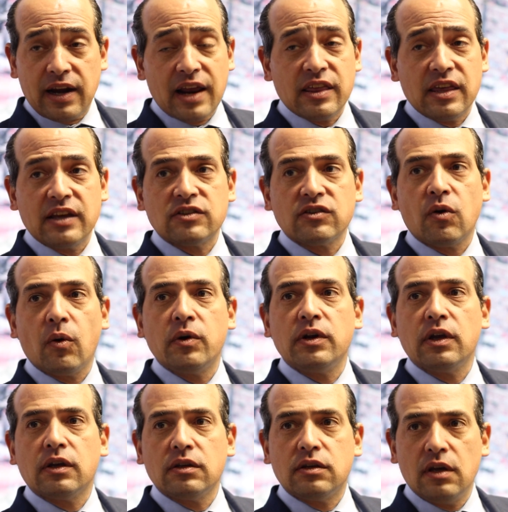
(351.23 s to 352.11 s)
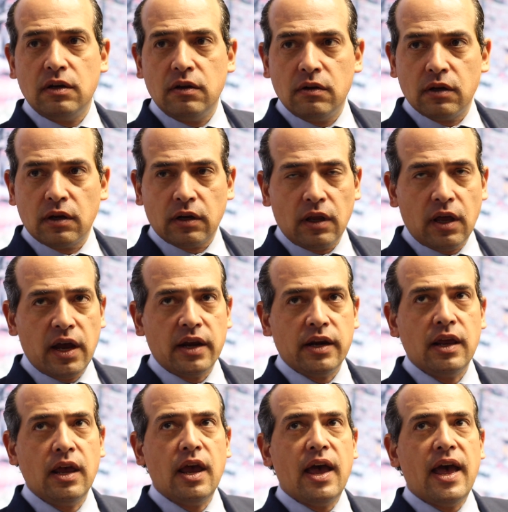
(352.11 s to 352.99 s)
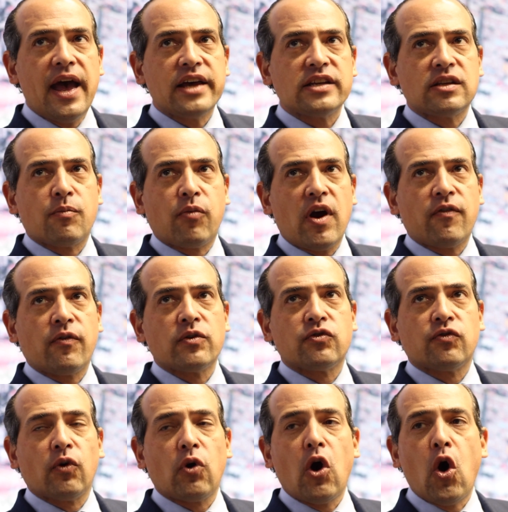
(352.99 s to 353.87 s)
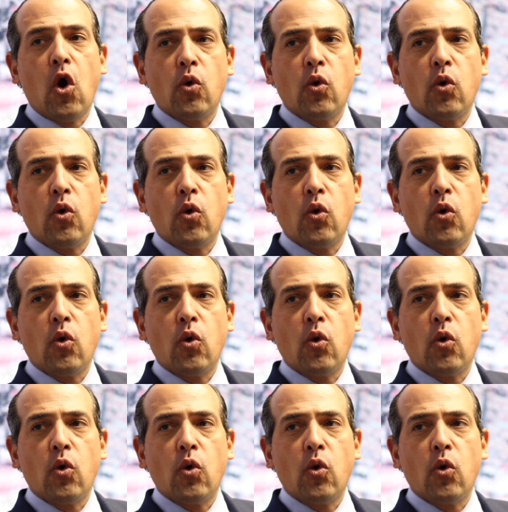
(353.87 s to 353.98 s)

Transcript: and I think it's going to continue to decline as the preference for